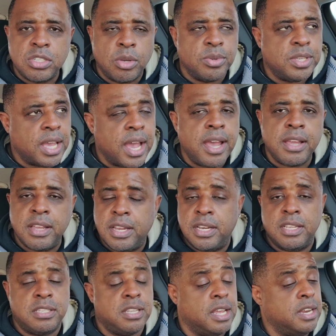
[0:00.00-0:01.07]
So yeah,
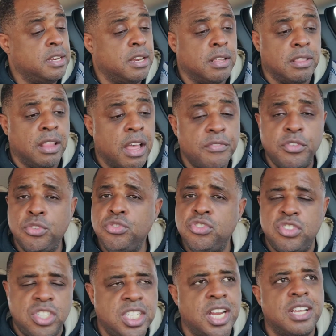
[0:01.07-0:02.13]
and the
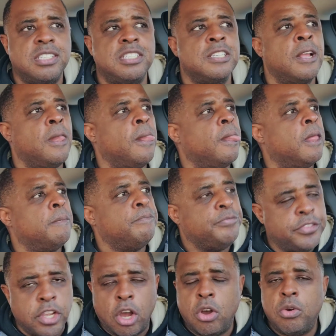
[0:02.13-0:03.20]
levels just
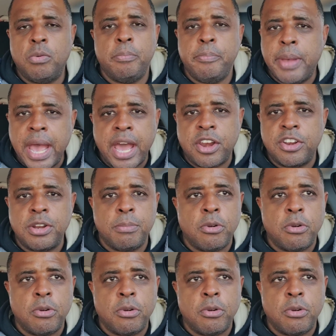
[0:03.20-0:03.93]
don't matter.